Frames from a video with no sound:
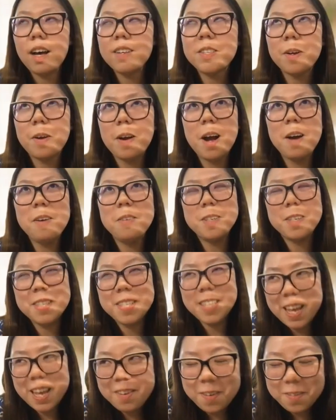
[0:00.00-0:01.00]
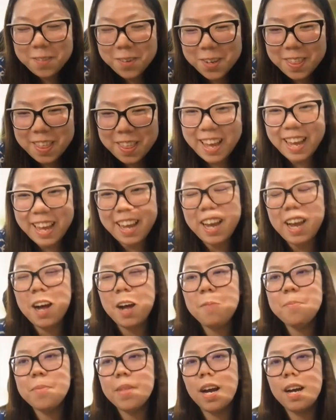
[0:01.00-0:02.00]
Sorry, I would just say one more thing.
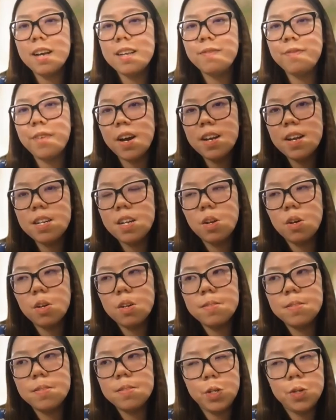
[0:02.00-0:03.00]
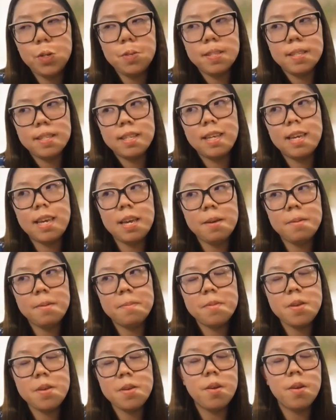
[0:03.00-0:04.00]
I find a lot of students
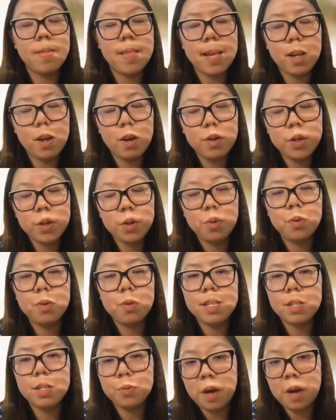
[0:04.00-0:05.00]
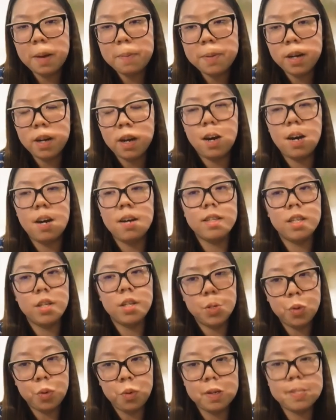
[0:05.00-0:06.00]
keep, you know, they go to all these webinars
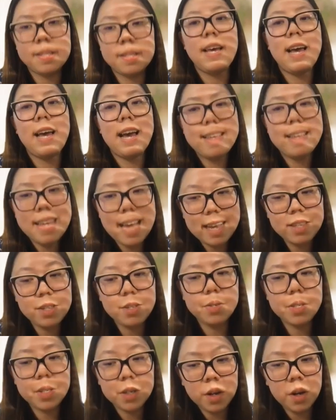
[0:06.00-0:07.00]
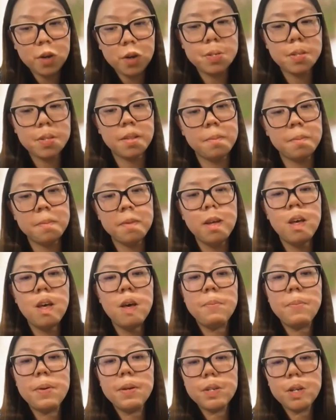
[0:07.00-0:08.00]
and talks, and yes, you should go to them,
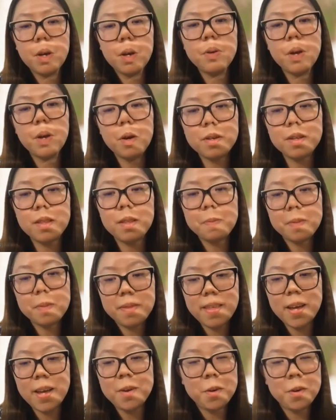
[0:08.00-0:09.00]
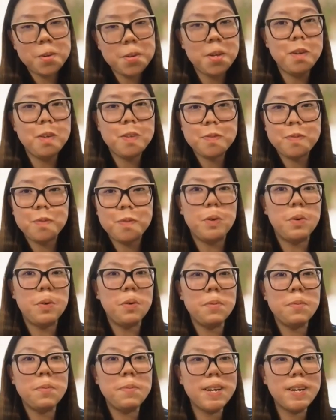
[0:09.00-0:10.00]
but don't go to them if they're not
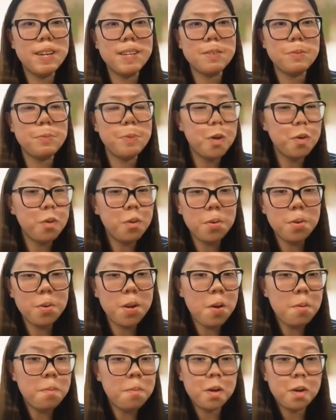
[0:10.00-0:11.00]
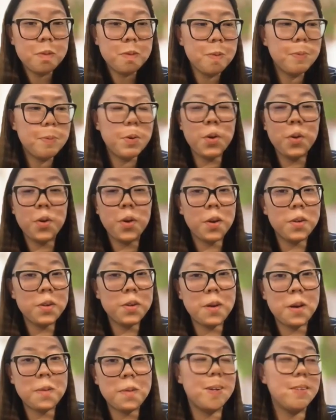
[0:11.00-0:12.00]
useful, because we all know most people who go
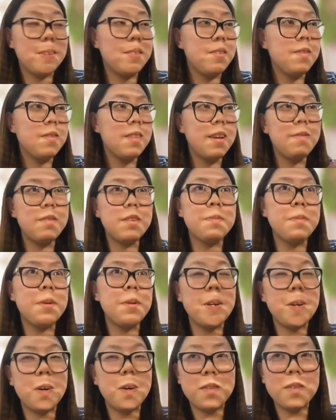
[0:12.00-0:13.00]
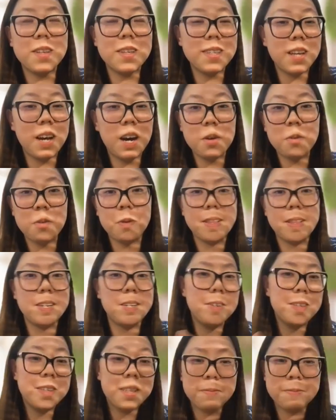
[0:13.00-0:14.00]
to webinars, they've just put it on the side while they're
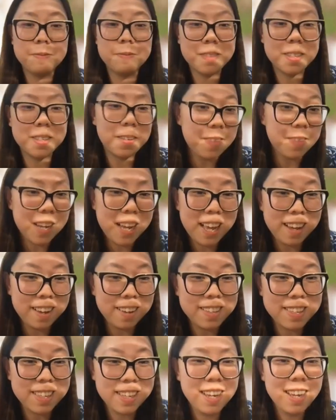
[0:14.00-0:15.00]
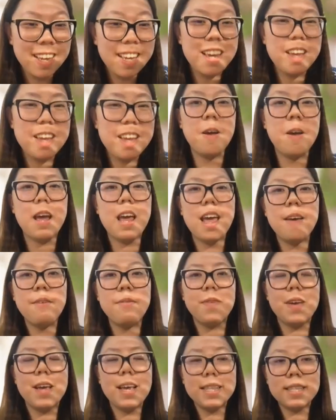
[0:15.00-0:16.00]
doing something else. You know, if
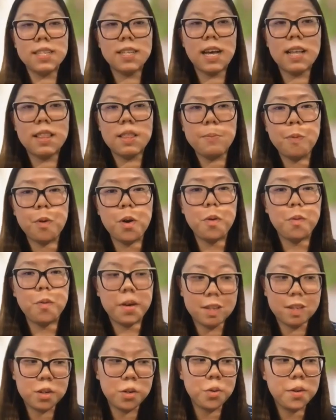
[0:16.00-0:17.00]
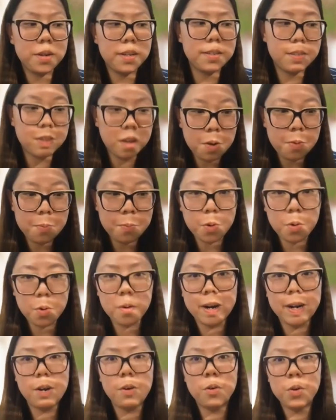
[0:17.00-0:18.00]
it's at the point where the talk is so
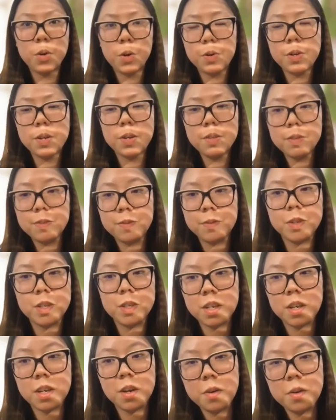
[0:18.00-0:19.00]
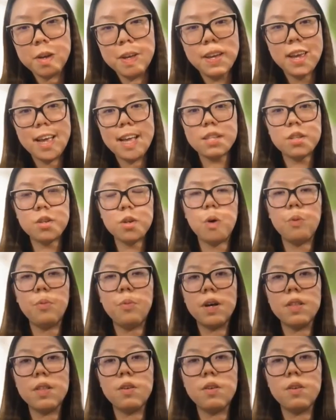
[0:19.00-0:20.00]
boring or not useful to you, it's not
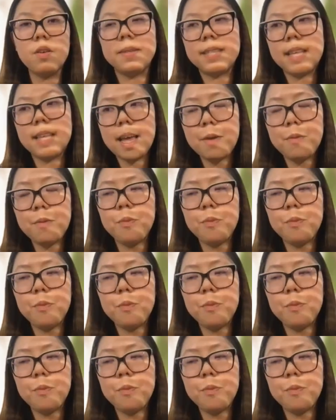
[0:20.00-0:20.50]
worth your time.